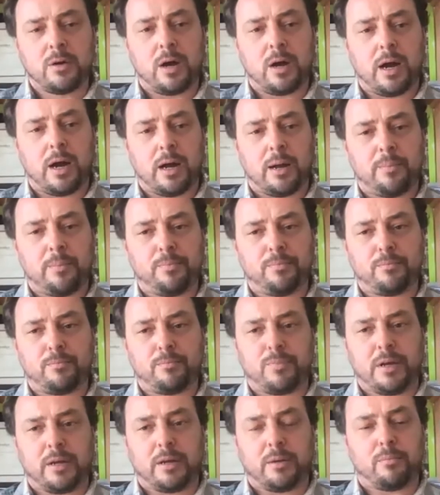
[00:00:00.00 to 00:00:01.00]
um,
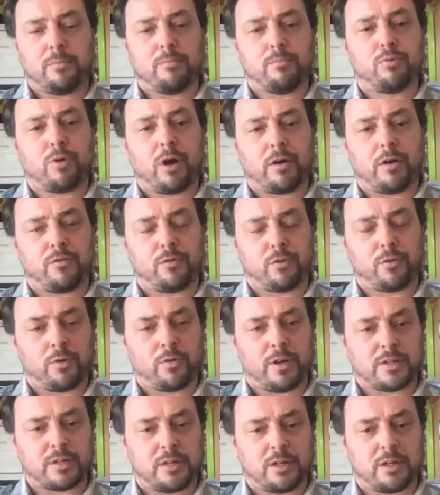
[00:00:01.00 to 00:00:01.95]
being brought forth as an